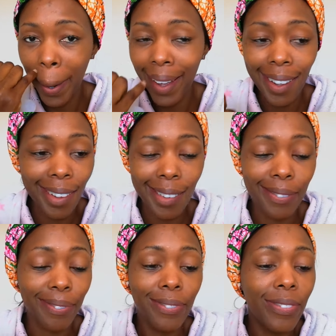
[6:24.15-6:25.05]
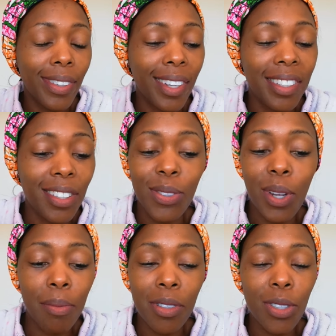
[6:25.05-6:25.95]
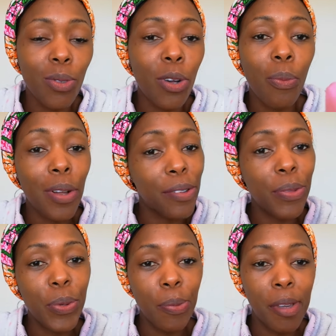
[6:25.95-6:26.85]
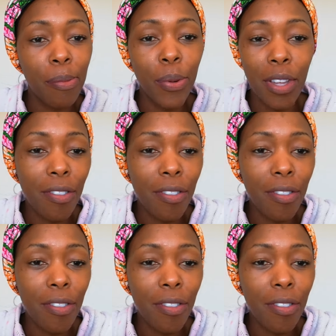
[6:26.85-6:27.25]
Like, I just I'm just not one of those people.